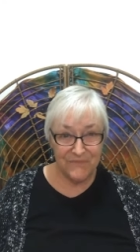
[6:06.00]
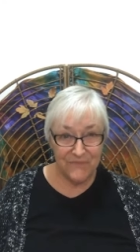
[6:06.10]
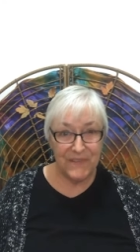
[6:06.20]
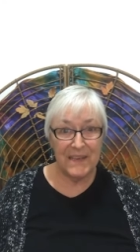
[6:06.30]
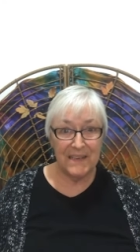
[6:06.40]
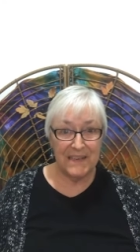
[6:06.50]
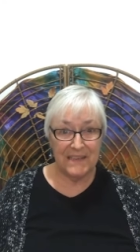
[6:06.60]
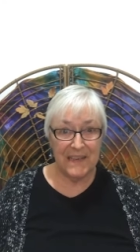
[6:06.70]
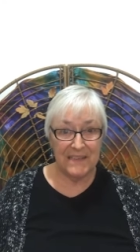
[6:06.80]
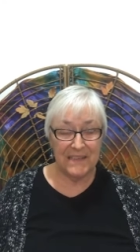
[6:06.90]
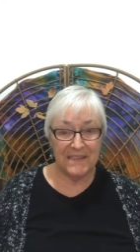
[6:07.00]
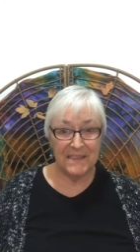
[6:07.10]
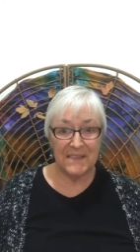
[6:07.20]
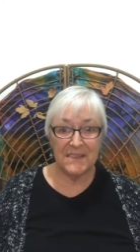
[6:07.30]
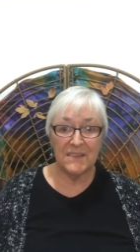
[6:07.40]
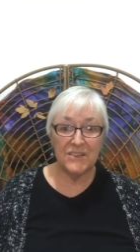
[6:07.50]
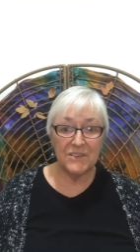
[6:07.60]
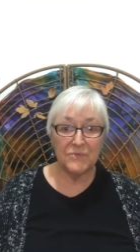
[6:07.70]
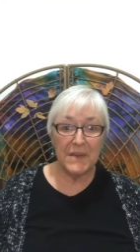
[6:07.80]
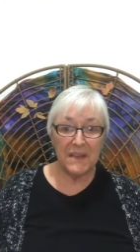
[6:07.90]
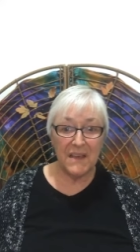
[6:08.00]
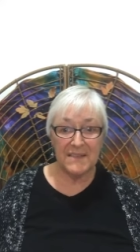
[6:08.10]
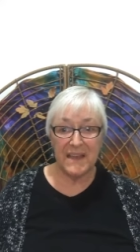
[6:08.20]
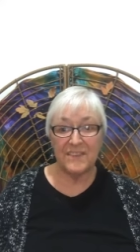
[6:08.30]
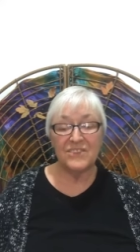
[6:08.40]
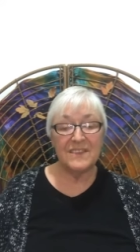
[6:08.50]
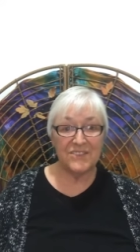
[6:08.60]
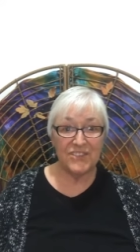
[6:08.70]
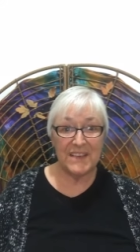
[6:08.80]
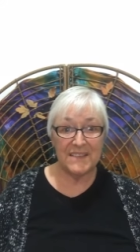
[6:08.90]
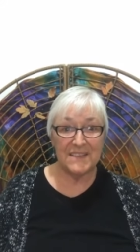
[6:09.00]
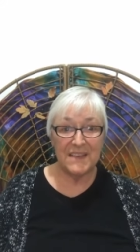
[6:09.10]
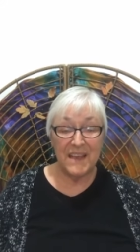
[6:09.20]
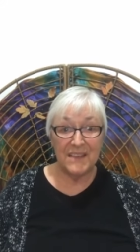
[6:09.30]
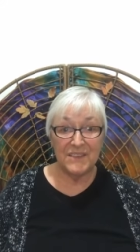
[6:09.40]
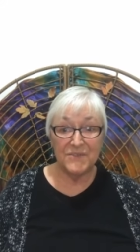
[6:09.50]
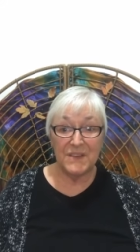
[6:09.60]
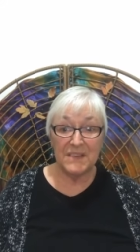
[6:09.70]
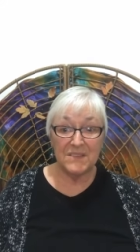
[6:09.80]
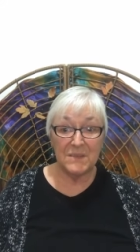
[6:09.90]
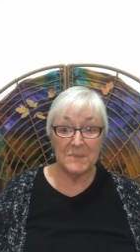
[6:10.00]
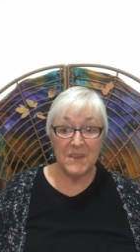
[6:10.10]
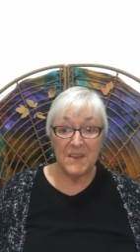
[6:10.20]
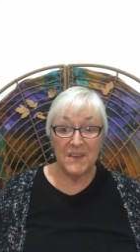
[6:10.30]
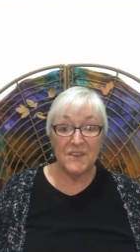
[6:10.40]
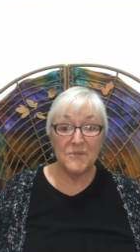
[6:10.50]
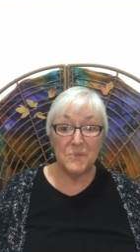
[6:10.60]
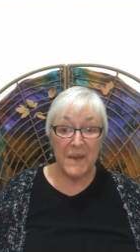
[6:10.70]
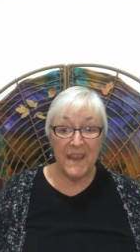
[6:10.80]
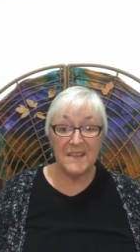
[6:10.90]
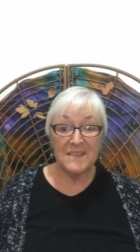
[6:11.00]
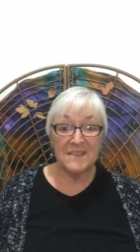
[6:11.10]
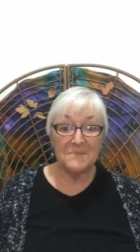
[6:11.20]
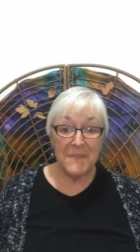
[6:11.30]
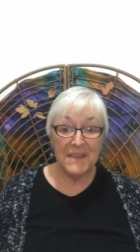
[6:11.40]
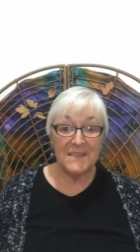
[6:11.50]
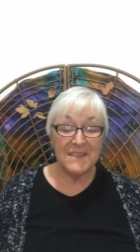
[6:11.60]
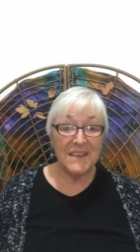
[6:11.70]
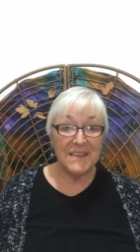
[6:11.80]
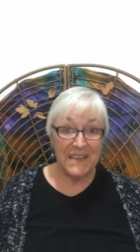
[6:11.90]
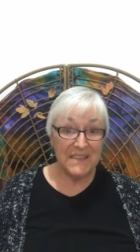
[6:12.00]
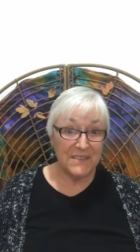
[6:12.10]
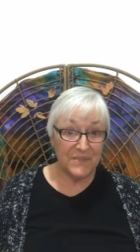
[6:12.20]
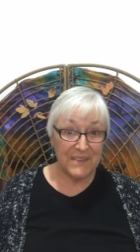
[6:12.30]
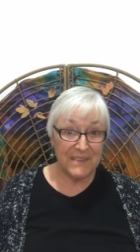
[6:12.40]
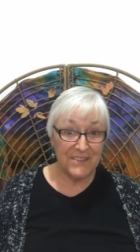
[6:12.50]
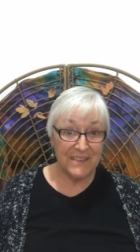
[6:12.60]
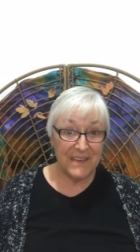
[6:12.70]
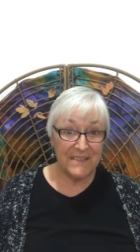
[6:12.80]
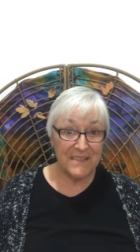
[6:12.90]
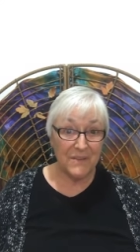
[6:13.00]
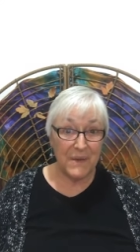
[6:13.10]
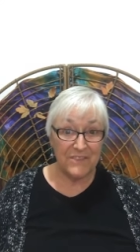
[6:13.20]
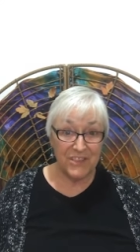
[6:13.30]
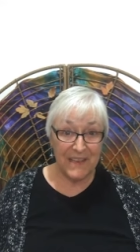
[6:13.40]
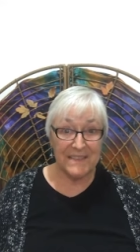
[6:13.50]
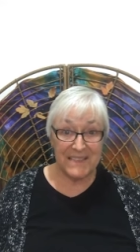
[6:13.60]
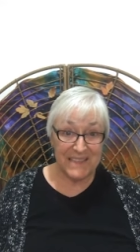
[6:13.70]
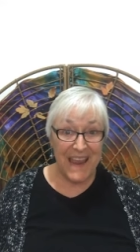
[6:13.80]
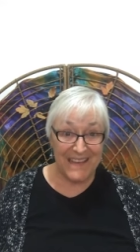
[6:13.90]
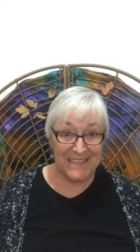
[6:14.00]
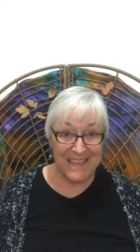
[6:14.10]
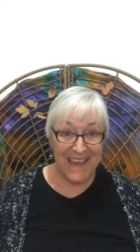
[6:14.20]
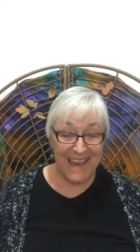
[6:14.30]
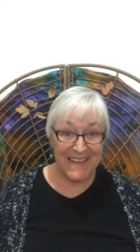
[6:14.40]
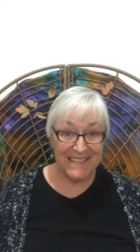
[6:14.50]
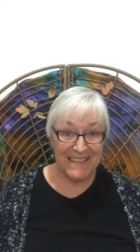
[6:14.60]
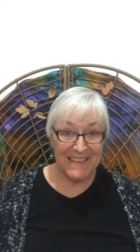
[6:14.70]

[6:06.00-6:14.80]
really needed is the realization that she is the victim of weeks, months, and years of conditioning. So once she understands that